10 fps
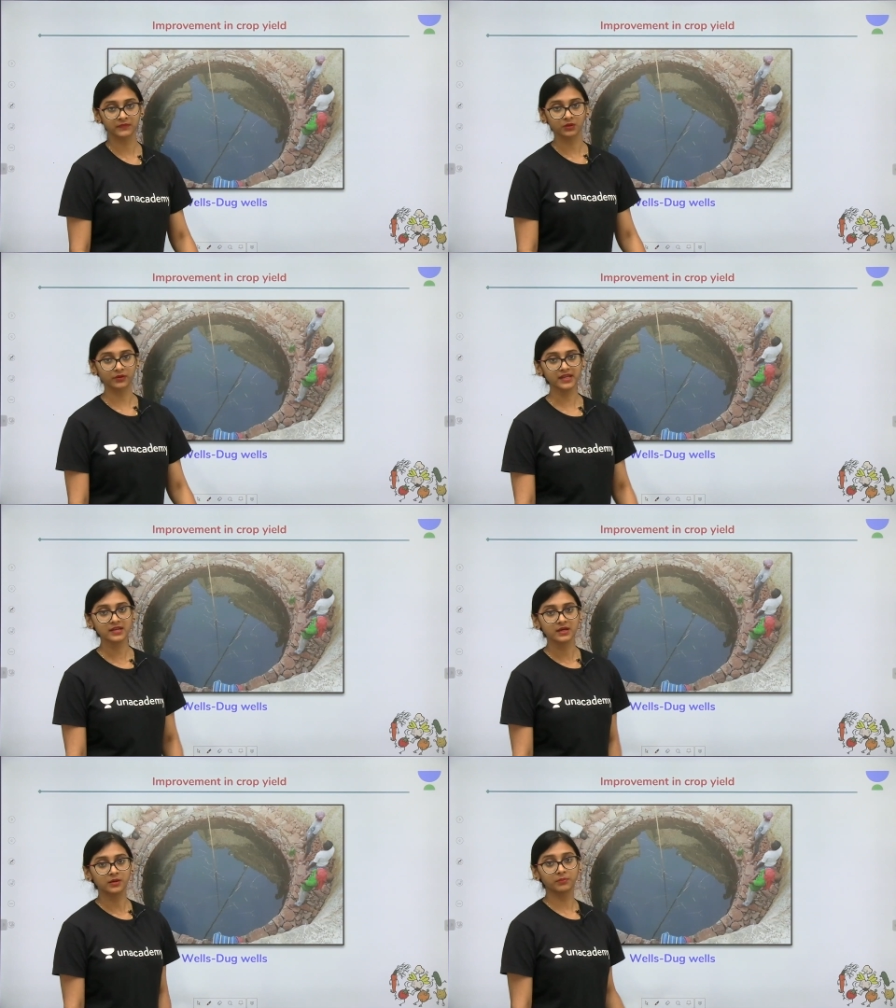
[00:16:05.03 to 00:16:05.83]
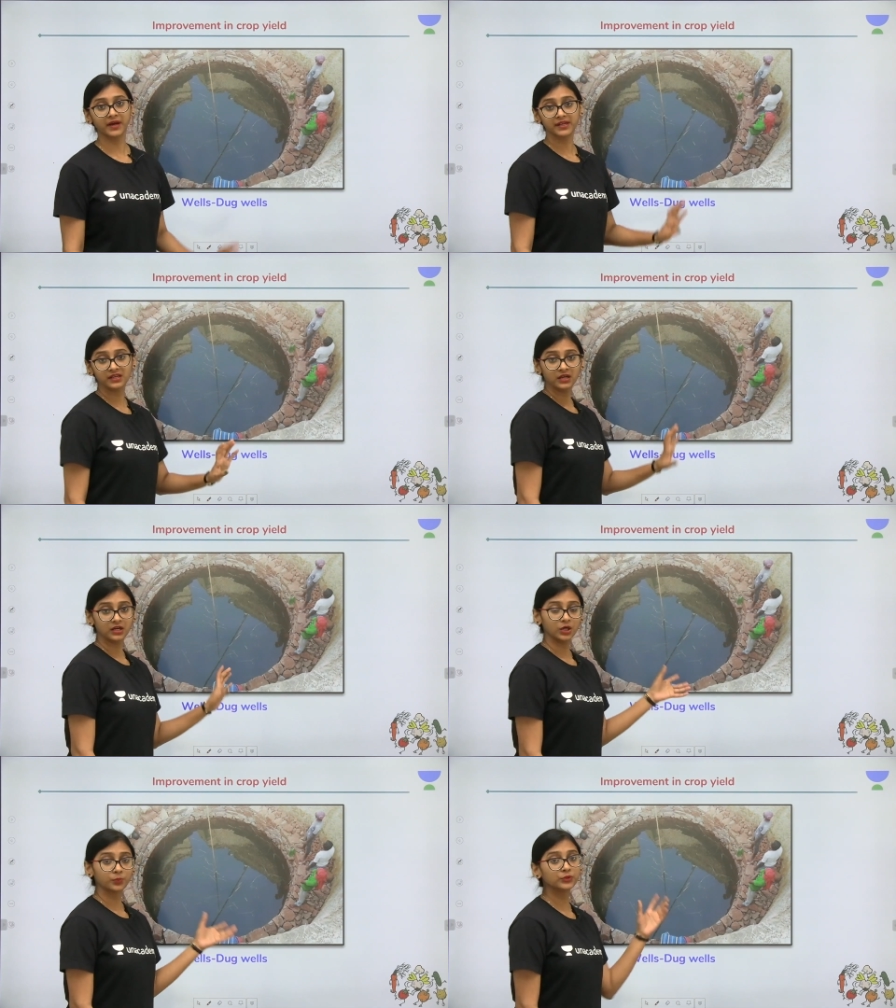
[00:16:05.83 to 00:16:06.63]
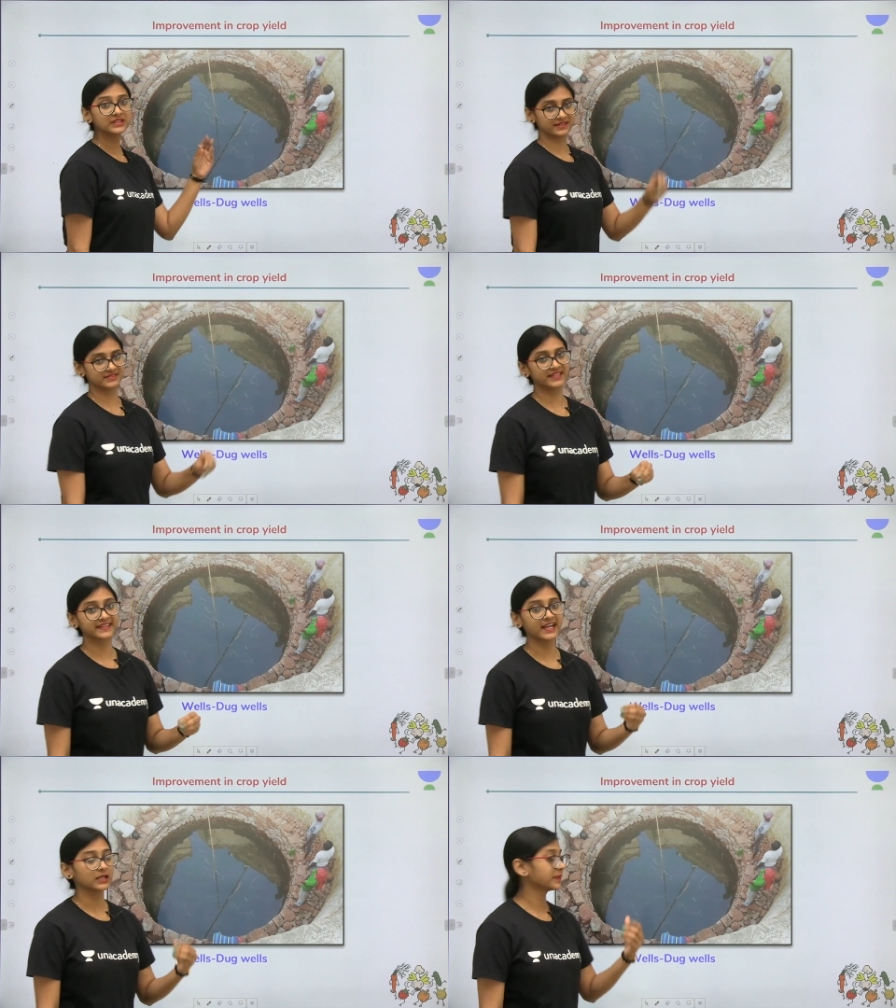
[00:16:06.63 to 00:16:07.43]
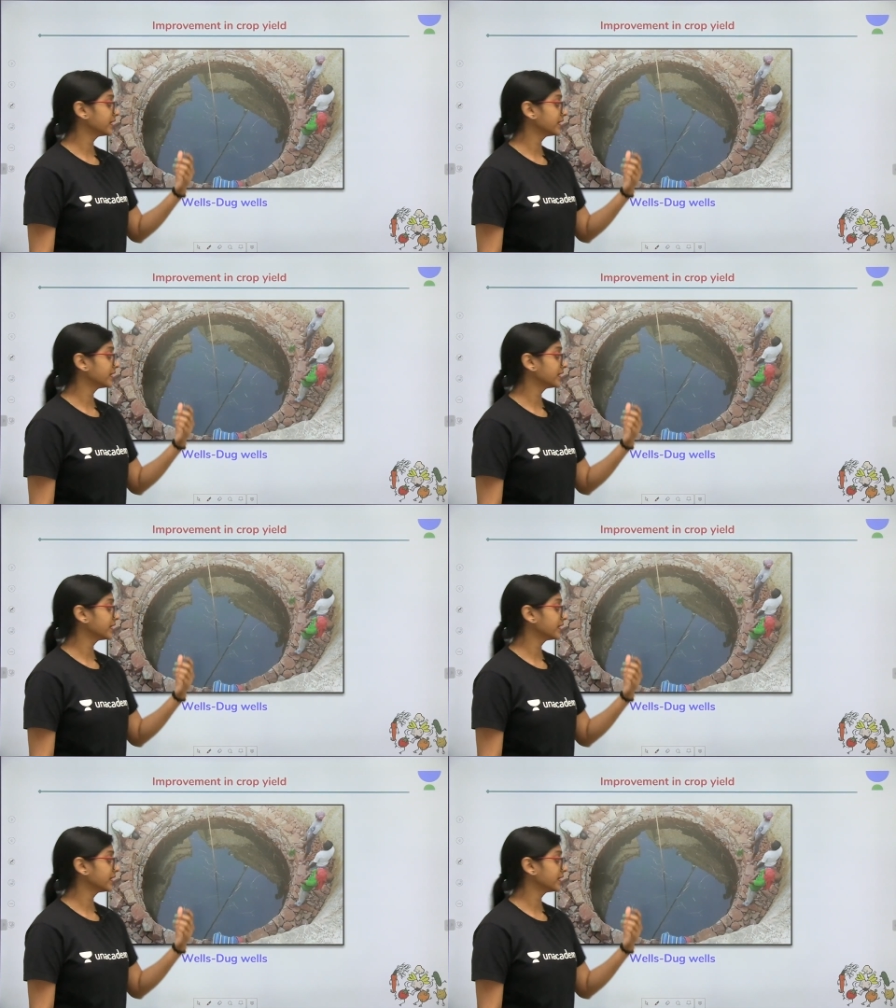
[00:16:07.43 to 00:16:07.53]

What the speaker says: okay, by bullocks. It can